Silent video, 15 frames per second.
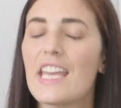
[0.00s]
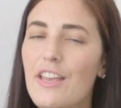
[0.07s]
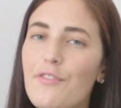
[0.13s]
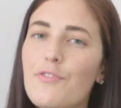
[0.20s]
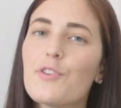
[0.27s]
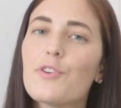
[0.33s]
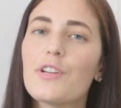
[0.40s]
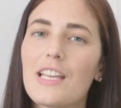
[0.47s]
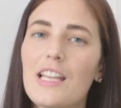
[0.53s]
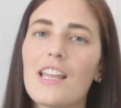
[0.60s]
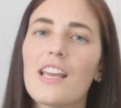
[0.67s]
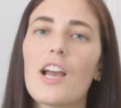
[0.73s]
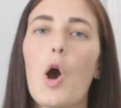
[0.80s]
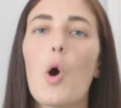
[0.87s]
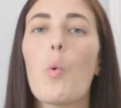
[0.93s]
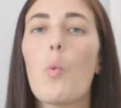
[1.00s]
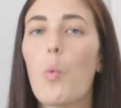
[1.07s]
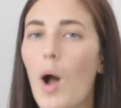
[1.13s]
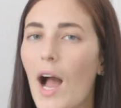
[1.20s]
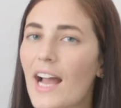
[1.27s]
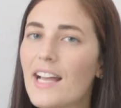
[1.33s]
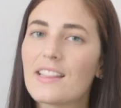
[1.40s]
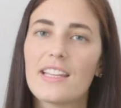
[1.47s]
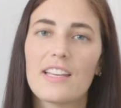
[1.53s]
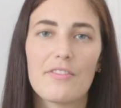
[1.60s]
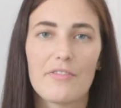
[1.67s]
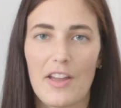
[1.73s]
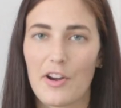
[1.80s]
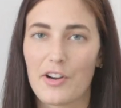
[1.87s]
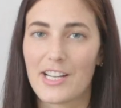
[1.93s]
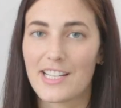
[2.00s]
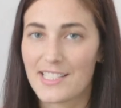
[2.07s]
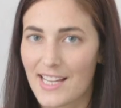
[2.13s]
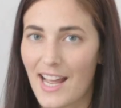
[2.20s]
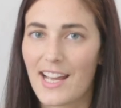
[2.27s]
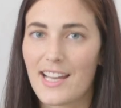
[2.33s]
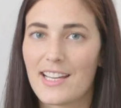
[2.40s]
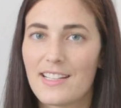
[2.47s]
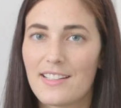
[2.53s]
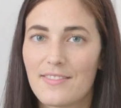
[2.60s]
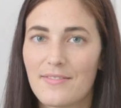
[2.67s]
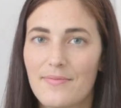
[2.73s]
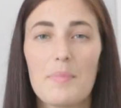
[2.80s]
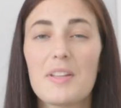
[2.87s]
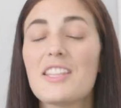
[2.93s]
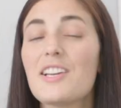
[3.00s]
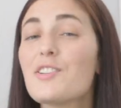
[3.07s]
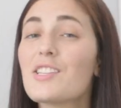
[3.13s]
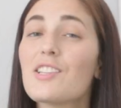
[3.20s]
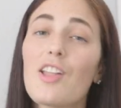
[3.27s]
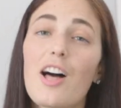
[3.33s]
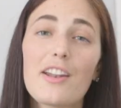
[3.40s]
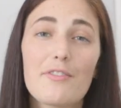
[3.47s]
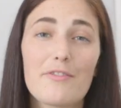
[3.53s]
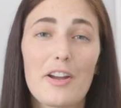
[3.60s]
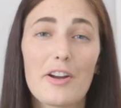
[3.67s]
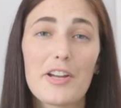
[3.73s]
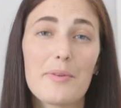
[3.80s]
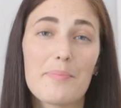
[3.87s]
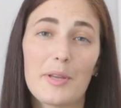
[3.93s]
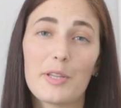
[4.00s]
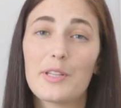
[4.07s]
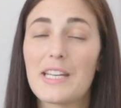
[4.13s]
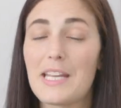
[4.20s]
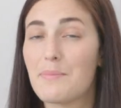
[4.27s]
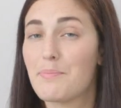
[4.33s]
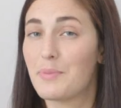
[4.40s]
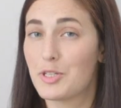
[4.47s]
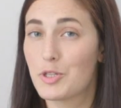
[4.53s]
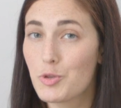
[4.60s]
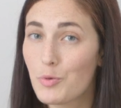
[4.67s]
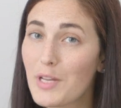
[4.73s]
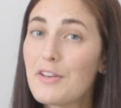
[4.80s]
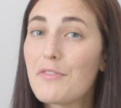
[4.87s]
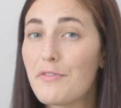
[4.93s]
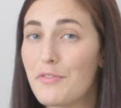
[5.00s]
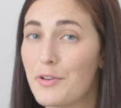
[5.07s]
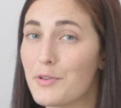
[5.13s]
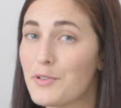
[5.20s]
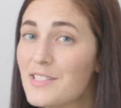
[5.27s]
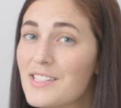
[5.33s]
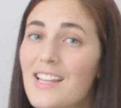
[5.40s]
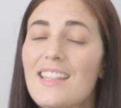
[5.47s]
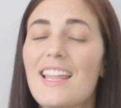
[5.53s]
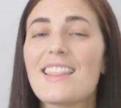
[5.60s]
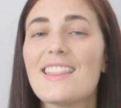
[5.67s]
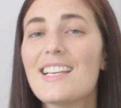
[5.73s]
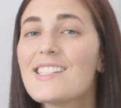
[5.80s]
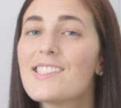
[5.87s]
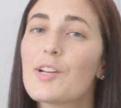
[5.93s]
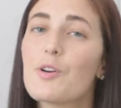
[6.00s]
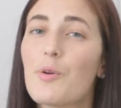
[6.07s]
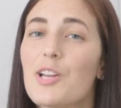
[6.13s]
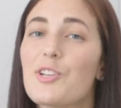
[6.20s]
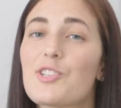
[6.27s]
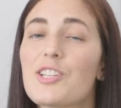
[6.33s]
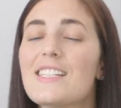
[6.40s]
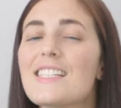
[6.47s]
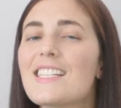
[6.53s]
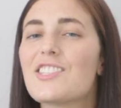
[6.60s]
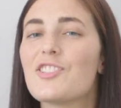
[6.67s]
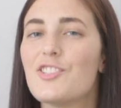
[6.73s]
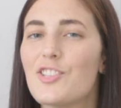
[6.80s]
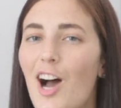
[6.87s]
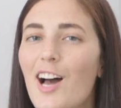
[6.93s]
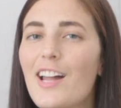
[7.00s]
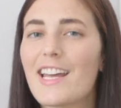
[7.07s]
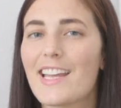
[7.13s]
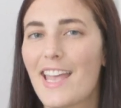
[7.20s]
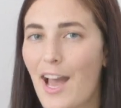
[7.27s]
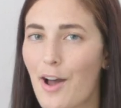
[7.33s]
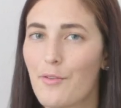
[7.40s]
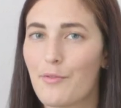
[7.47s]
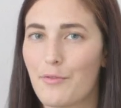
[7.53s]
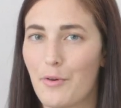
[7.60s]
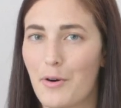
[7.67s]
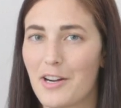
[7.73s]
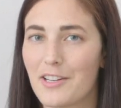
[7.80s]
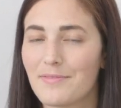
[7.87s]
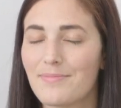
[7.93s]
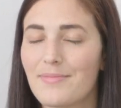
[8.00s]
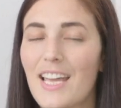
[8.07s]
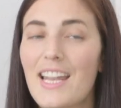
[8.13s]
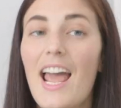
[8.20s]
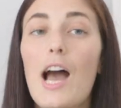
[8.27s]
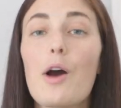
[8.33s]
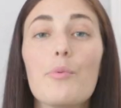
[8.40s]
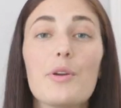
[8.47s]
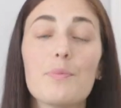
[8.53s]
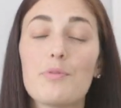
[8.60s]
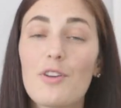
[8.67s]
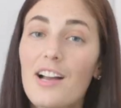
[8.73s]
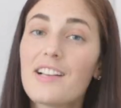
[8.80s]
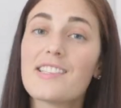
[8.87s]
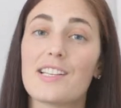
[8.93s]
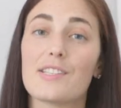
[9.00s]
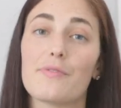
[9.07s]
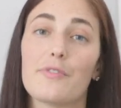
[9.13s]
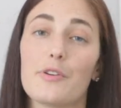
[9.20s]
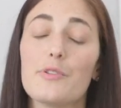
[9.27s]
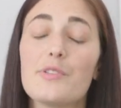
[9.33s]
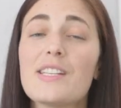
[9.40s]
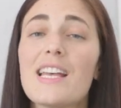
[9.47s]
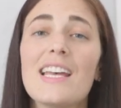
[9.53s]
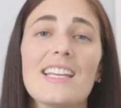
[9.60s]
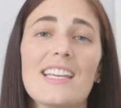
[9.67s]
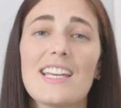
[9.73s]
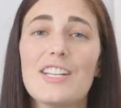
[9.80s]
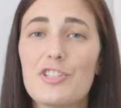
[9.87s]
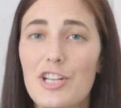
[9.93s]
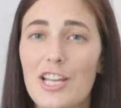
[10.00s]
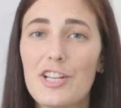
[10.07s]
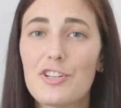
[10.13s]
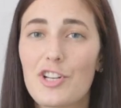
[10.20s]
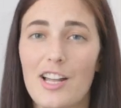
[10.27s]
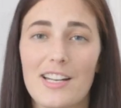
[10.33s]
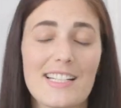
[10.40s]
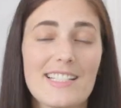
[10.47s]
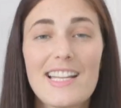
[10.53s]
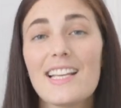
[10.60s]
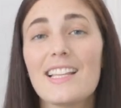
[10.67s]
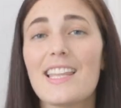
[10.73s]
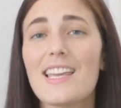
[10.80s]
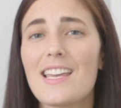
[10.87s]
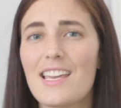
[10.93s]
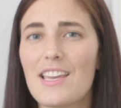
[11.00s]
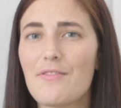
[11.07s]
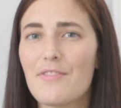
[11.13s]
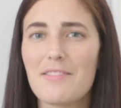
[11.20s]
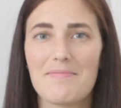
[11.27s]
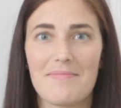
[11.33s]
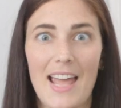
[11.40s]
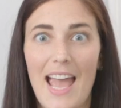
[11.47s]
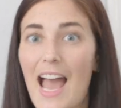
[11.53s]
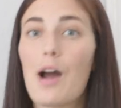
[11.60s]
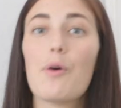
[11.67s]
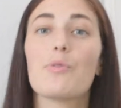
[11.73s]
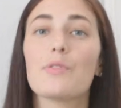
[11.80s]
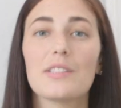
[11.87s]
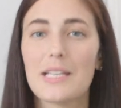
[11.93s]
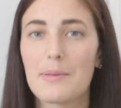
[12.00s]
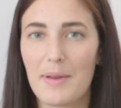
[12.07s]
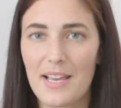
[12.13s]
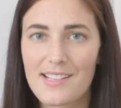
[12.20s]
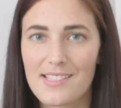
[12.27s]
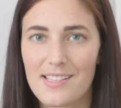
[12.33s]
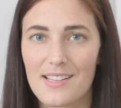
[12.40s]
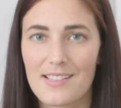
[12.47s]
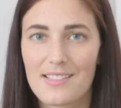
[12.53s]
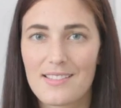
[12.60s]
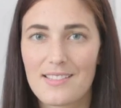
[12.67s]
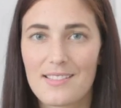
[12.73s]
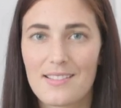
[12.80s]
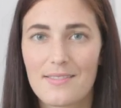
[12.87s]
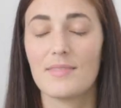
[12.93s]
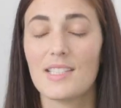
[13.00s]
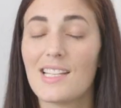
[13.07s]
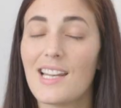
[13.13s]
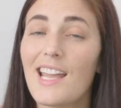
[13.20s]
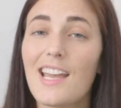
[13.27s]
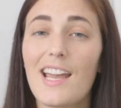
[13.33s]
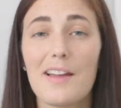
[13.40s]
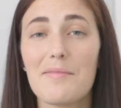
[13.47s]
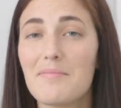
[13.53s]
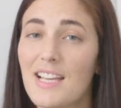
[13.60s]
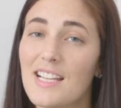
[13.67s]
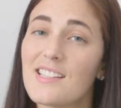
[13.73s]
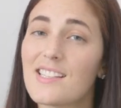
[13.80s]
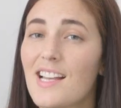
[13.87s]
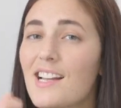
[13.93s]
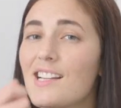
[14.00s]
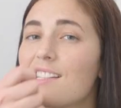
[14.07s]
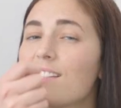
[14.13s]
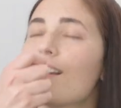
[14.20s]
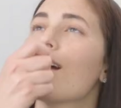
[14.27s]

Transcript: if you're eating a widely varied diet. But there's a lot of variability between foods that this equation does not account for, and how we process foods can change on a daily, even hourly basis. Today I'm inside and